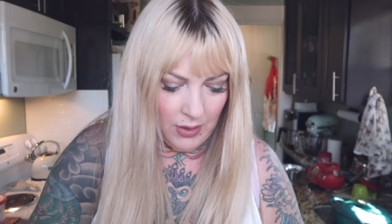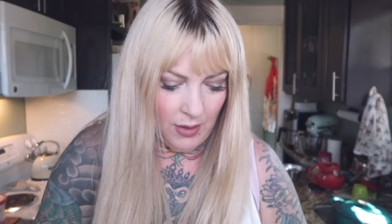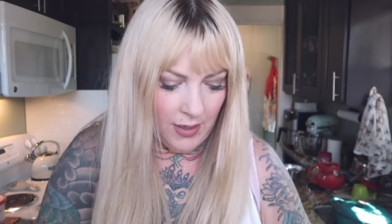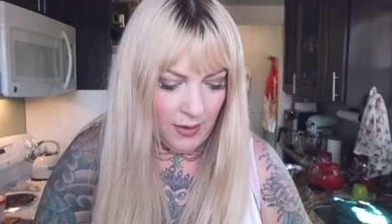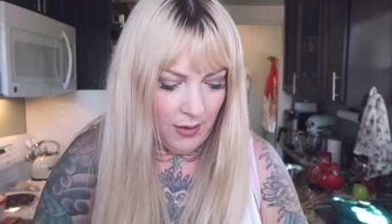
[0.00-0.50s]
then
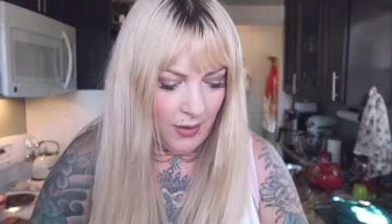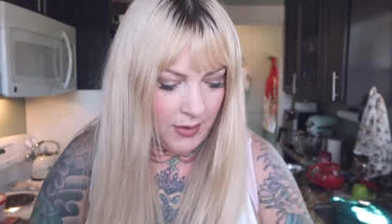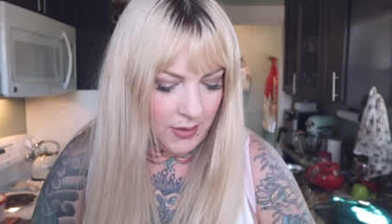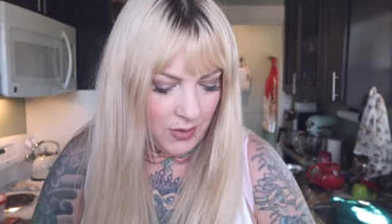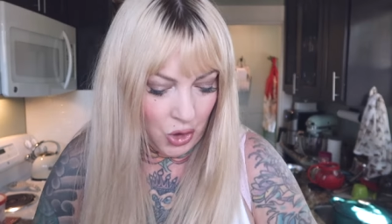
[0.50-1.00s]
I got
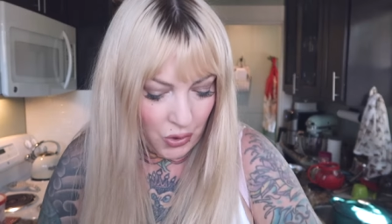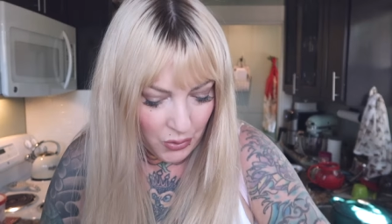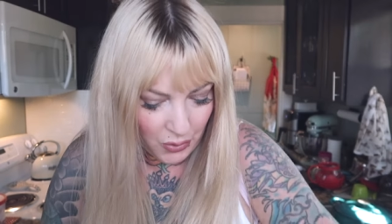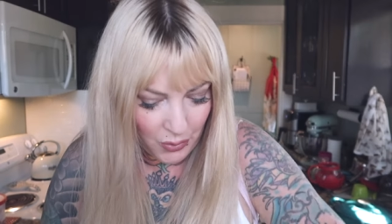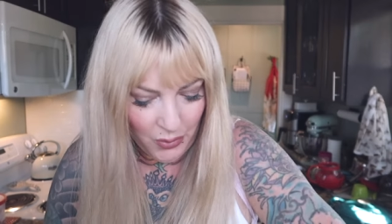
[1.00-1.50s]

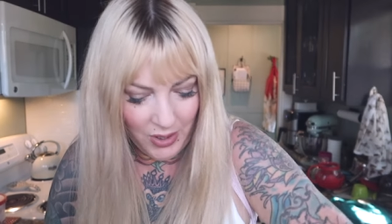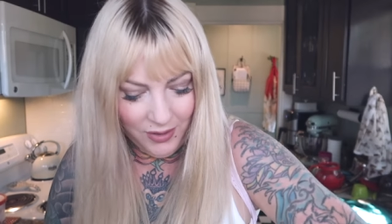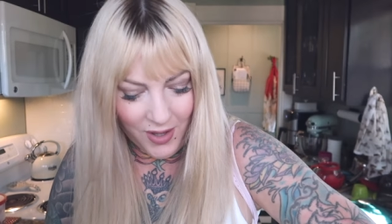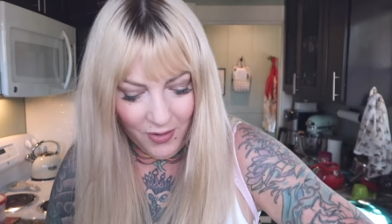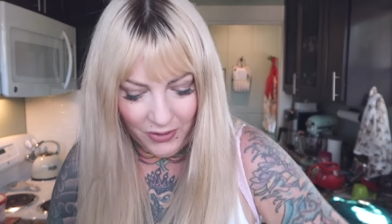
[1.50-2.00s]
two
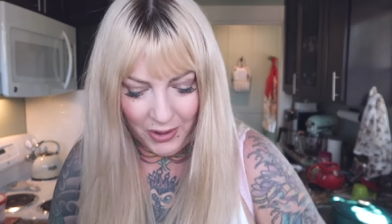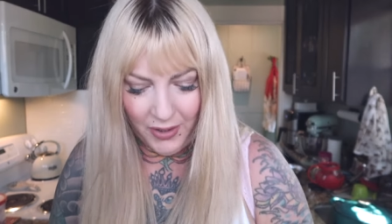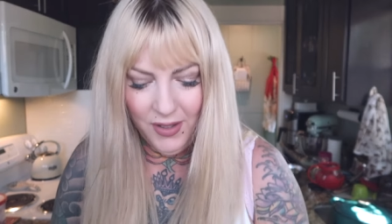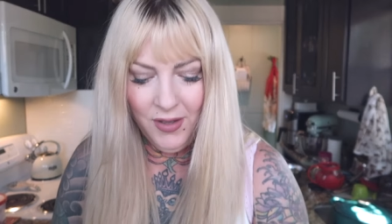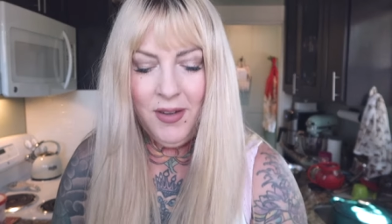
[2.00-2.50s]

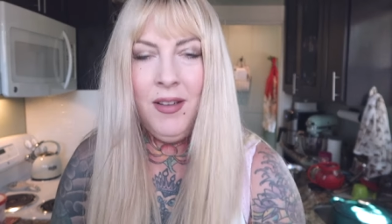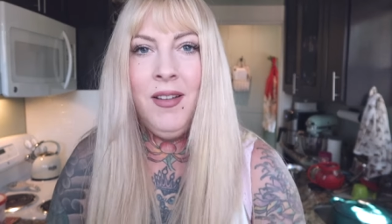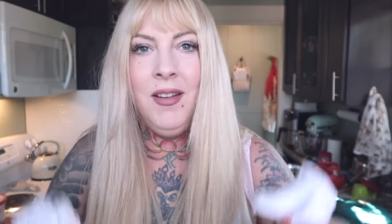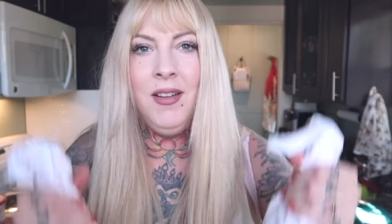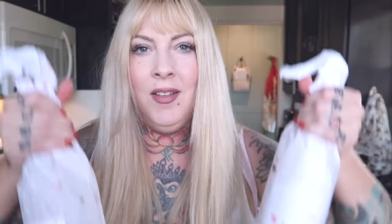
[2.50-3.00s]
lovely
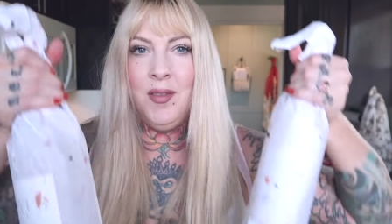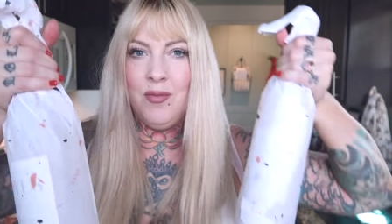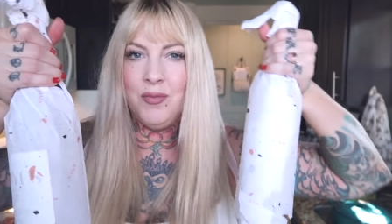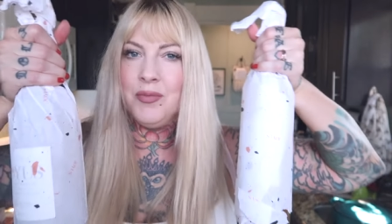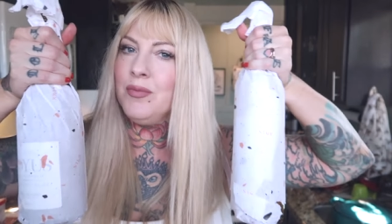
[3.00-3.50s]

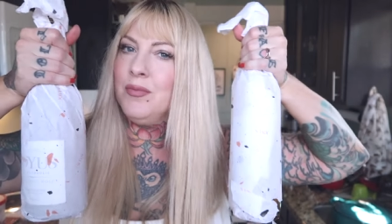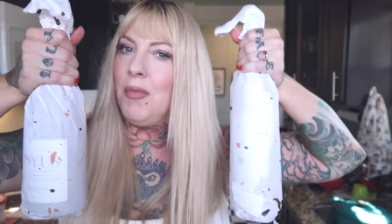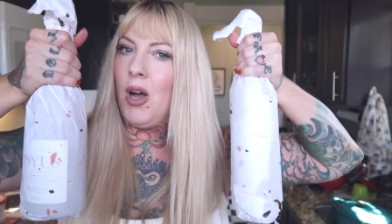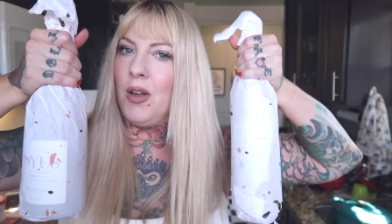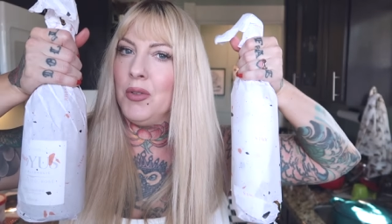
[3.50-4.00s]

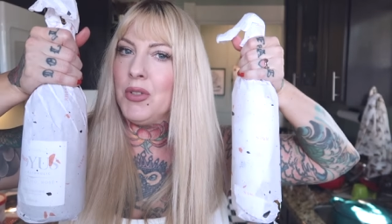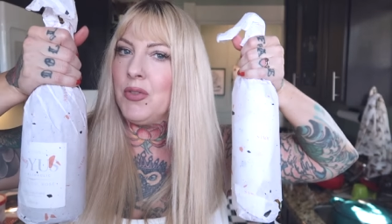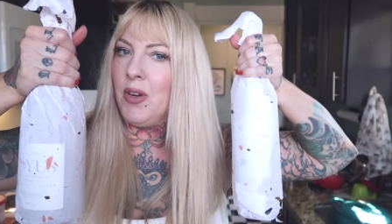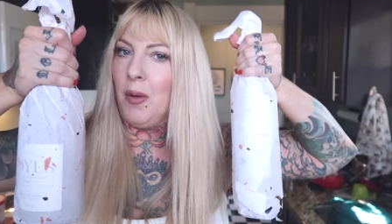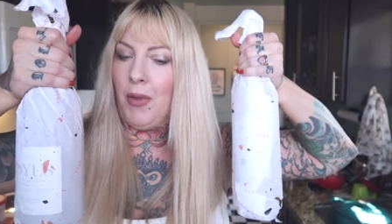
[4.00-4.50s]
bottles
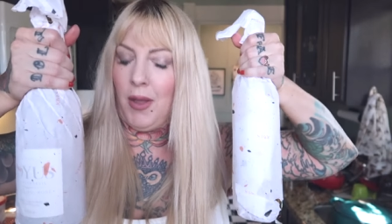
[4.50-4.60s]
from